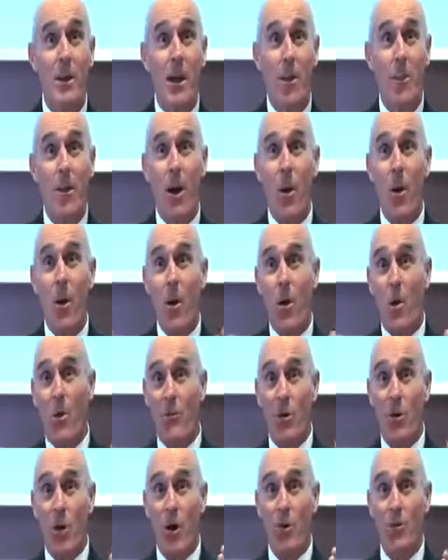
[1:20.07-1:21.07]
about
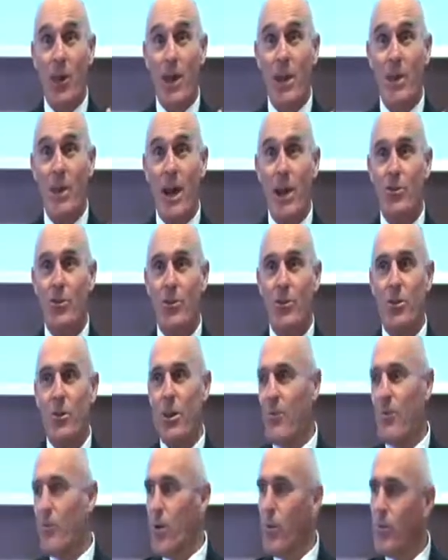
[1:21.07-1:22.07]
if you've got a transaction that
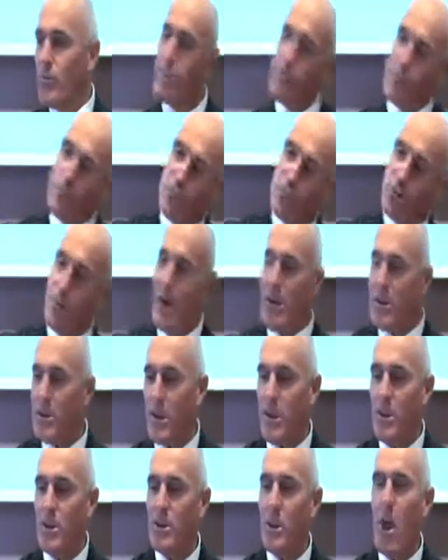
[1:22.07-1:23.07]
involves sort of two
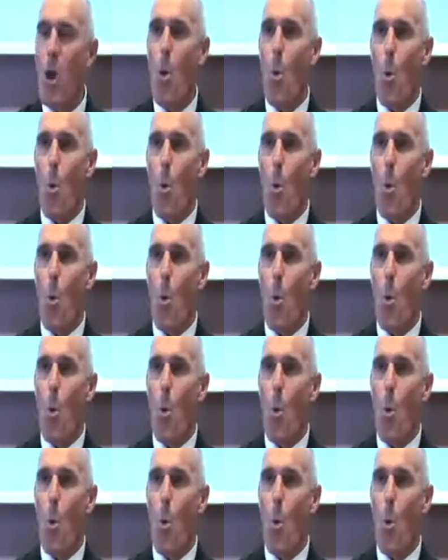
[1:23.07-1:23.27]
assets,